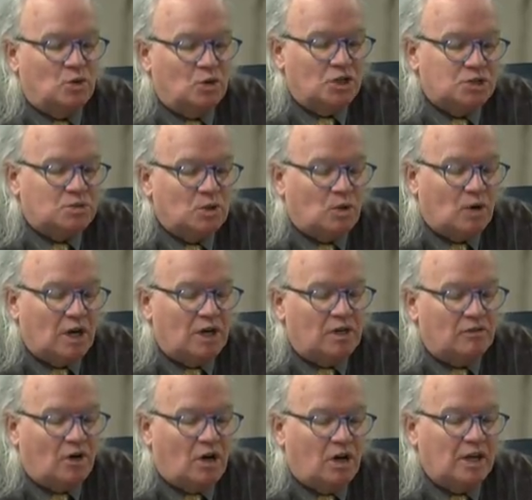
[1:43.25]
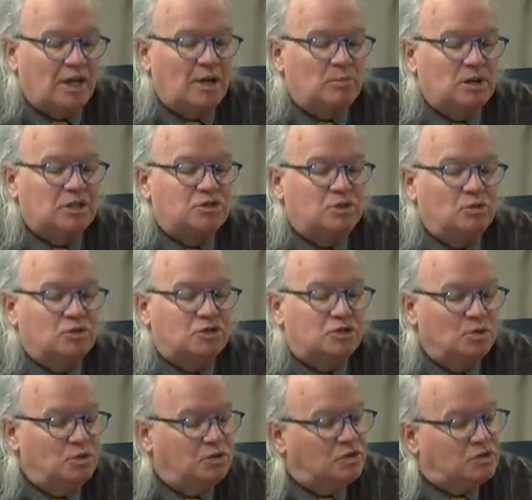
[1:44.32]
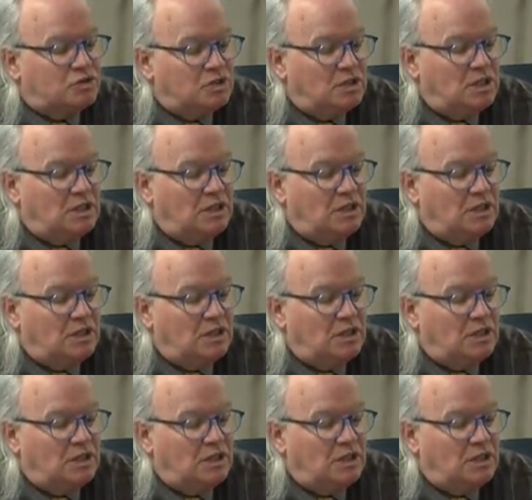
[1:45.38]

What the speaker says: course required of all MSU students.